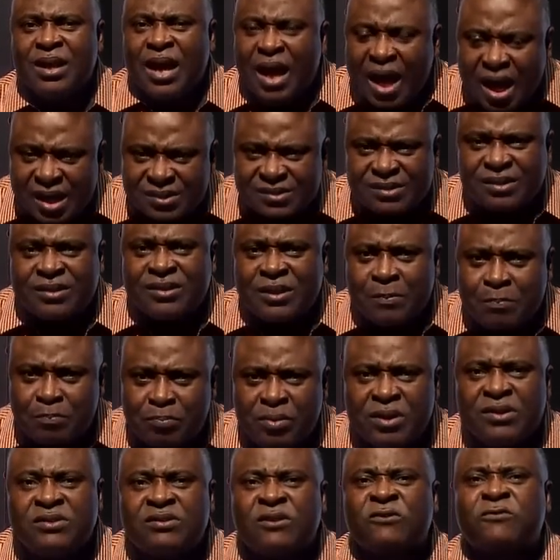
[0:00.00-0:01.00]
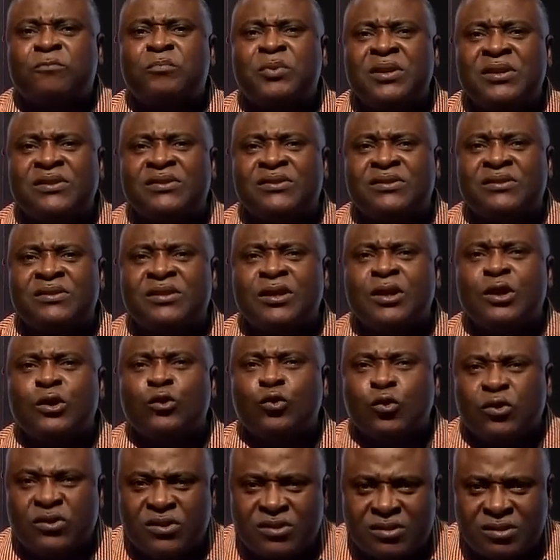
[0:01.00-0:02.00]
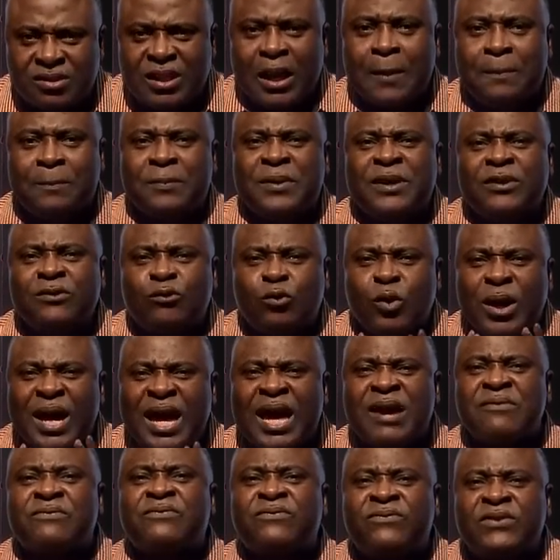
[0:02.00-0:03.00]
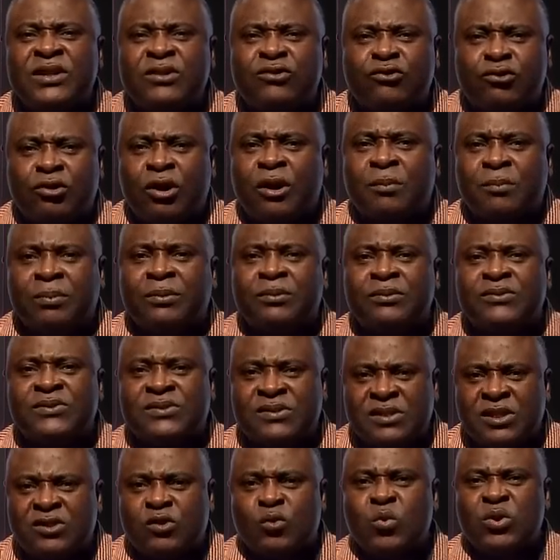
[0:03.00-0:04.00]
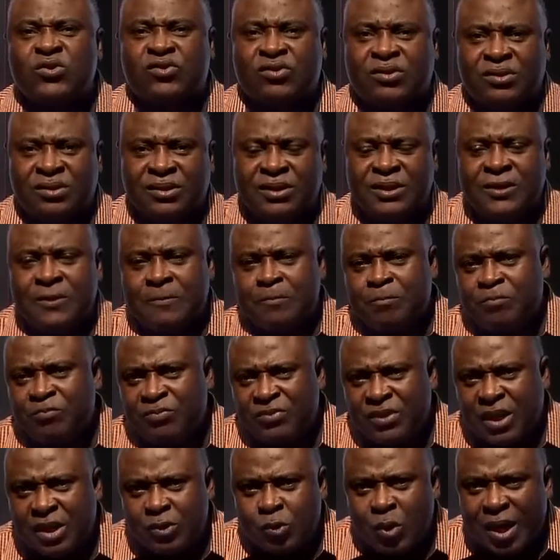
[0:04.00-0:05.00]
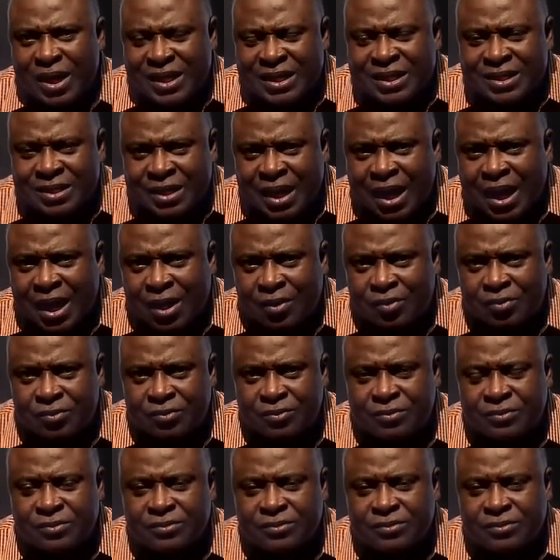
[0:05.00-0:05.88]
Ask the Prince of Peace to step into every troubled situation that you are in now.